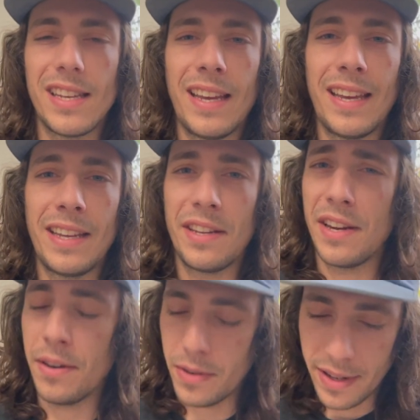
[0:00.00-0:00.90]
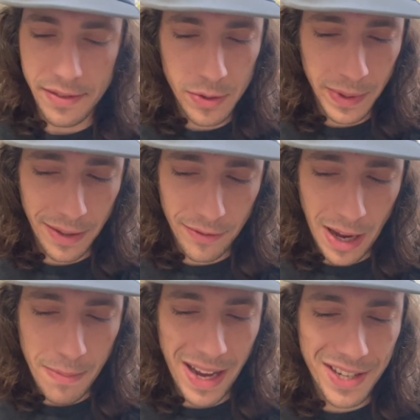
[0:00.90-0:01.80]
And you know, if someone can
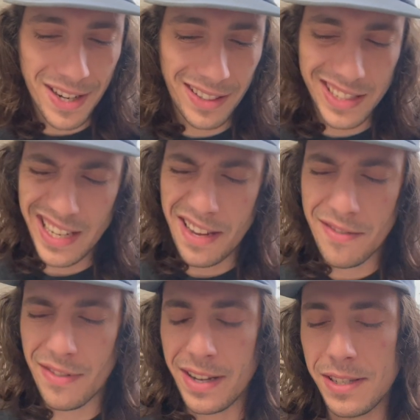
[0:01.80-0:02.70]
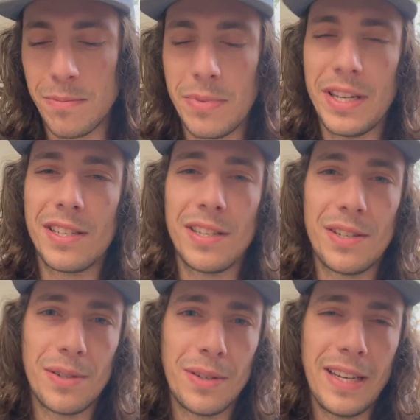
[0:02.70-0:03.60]
find my channel as that and find some peace and
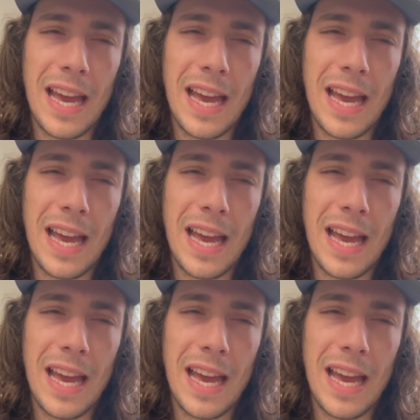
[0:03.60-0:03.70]
joy,